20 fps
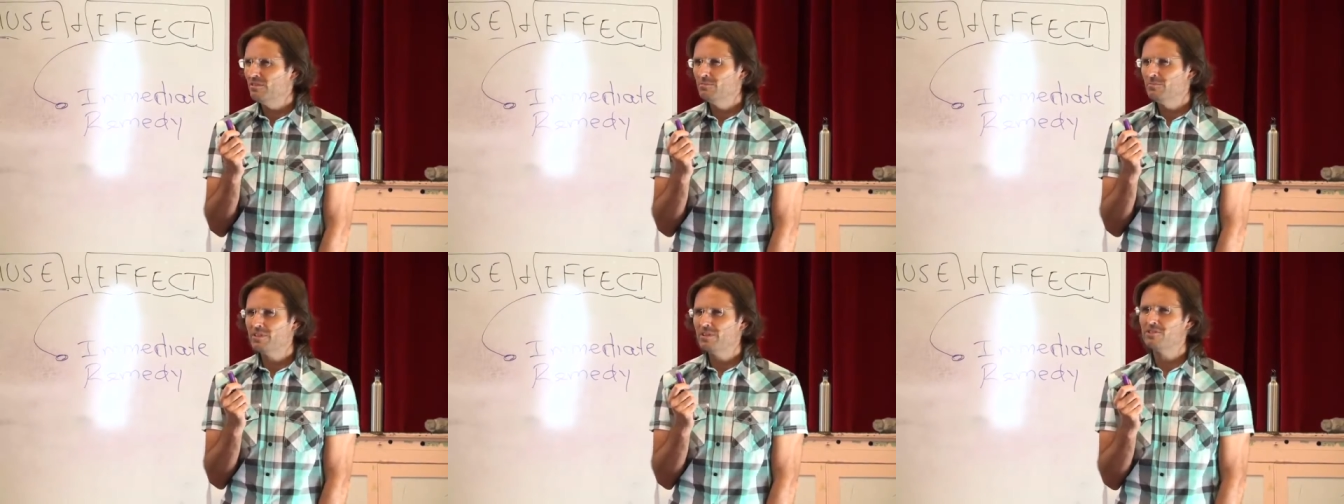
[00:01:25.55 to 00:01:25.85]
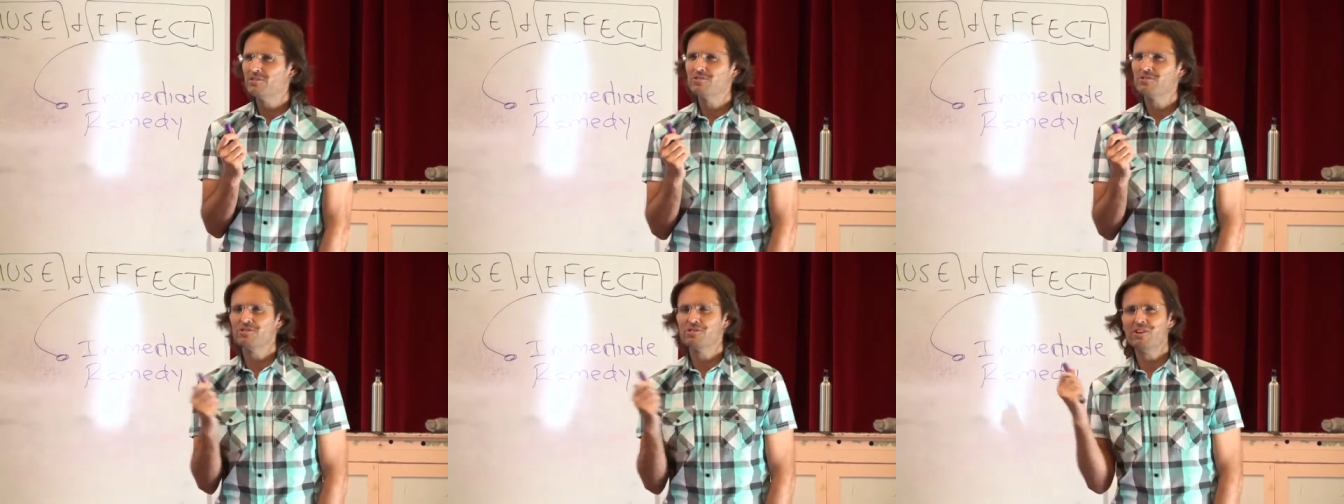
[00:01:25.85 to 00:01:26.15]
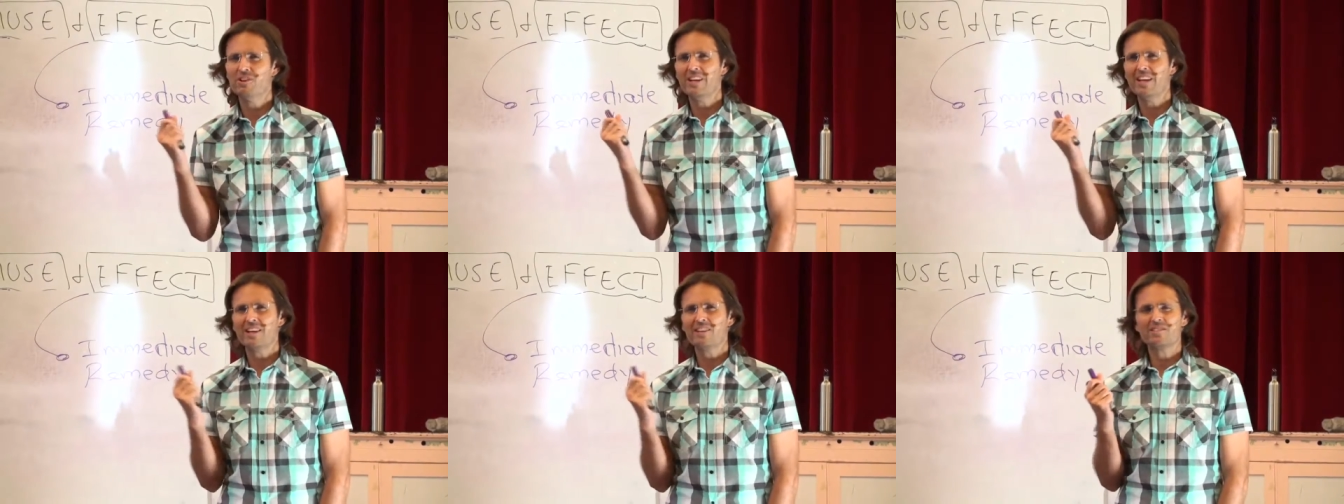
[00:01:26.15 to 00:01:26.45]
because you're
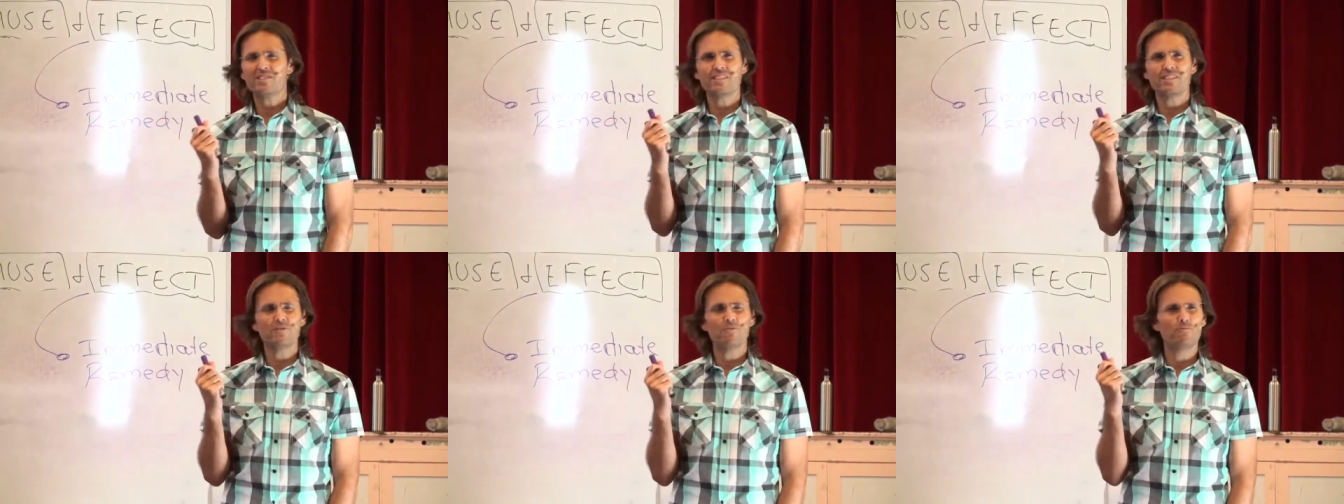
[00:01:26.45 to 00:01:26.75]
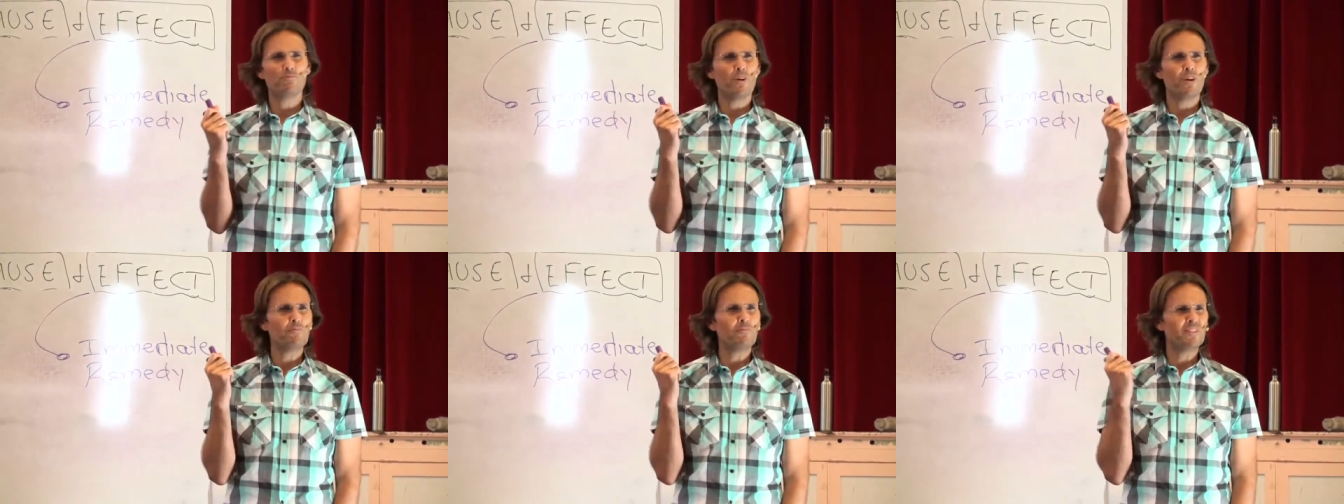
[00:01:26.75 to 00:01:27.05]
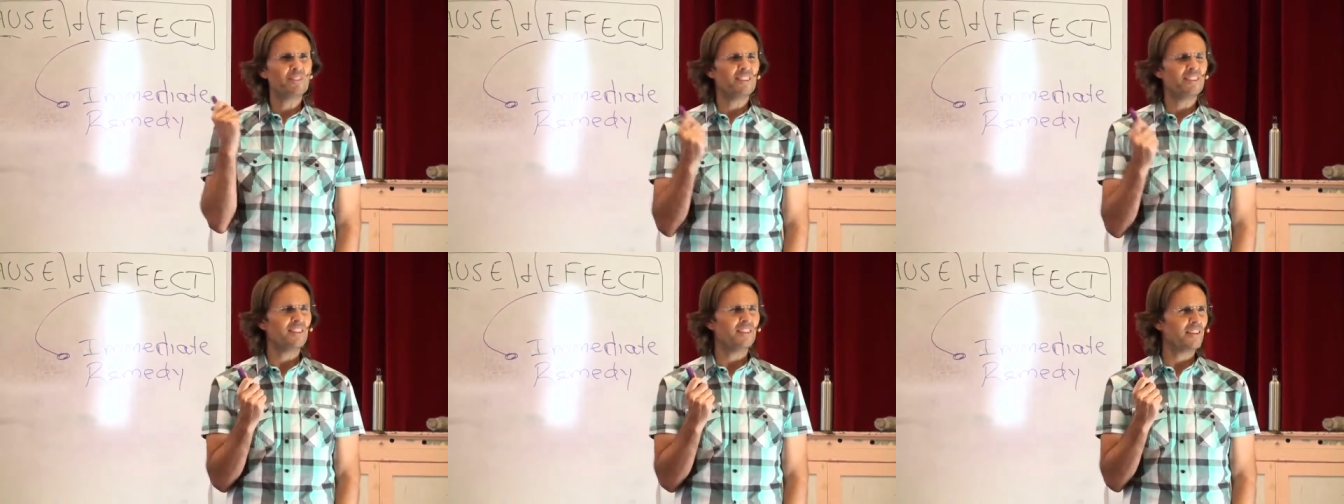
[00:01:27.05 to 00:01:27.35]
not actually
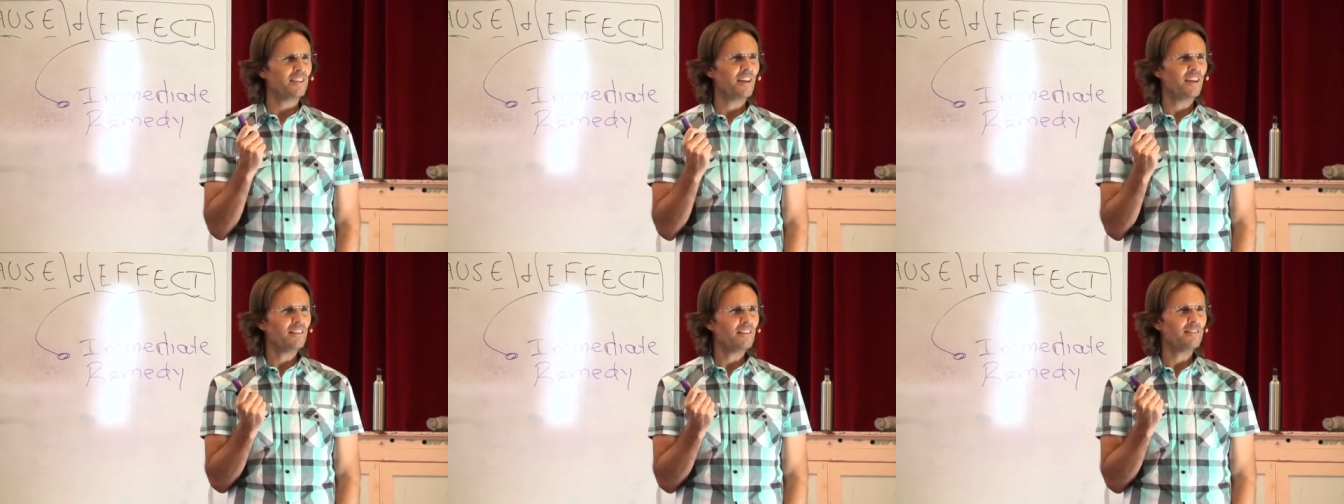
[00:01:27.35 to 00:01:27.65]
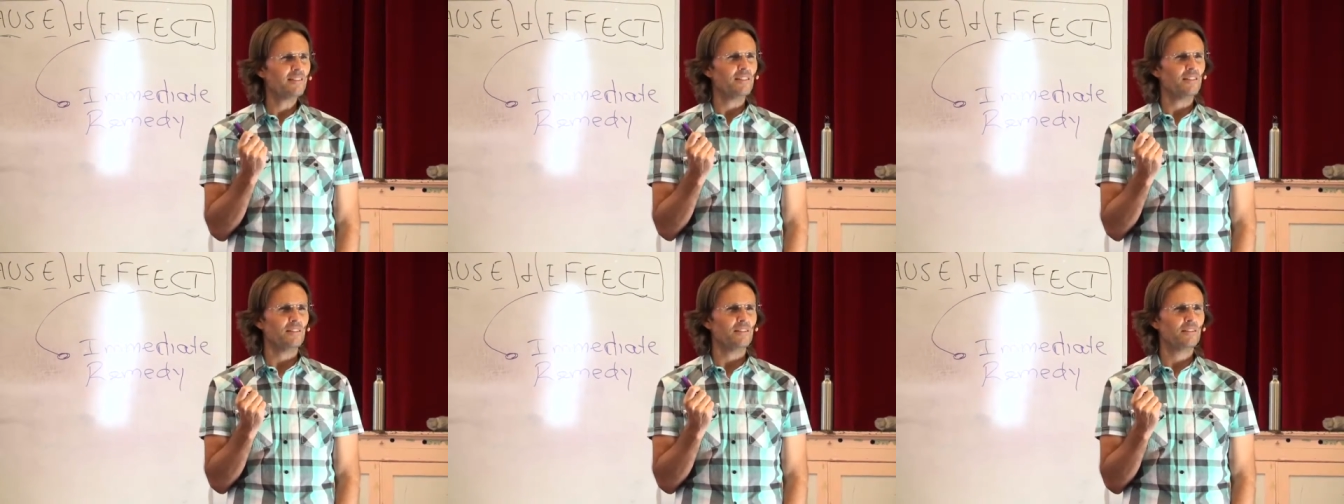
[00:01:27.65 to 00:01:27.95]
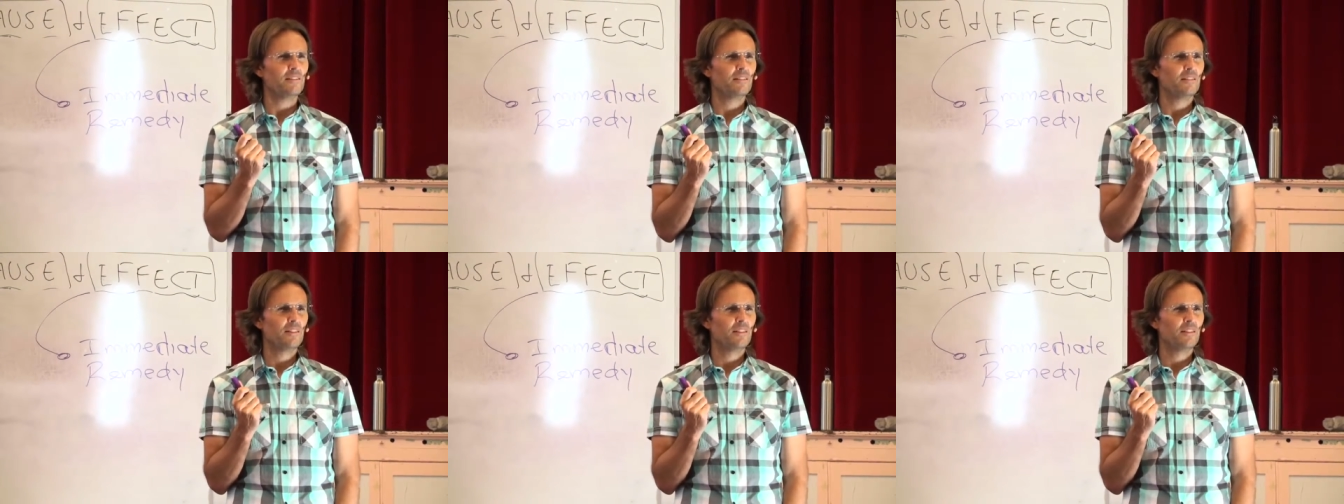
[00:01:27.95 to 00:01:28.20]
remedying anything.